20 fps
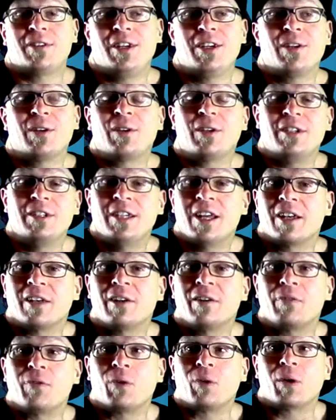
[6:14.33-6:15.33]
He could only
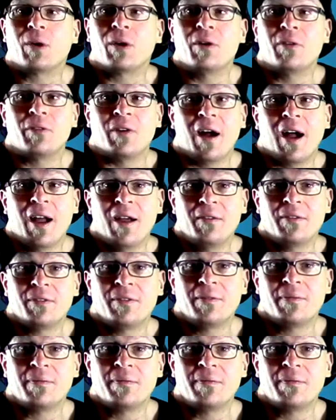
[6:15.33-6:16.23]
deadlift 405.